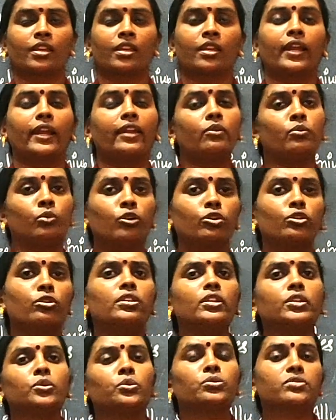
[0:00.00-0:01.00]
And what are
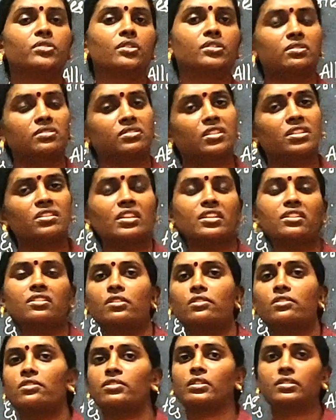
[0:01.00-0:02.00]
the uses these
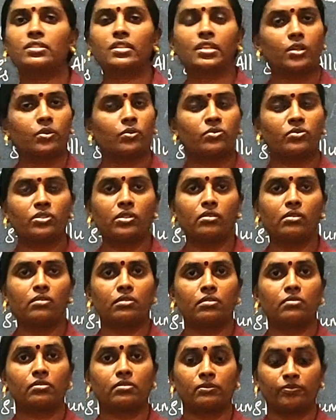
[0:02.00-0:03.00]
industries gives
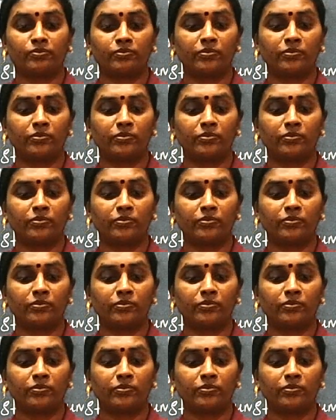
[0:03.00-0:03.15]
us?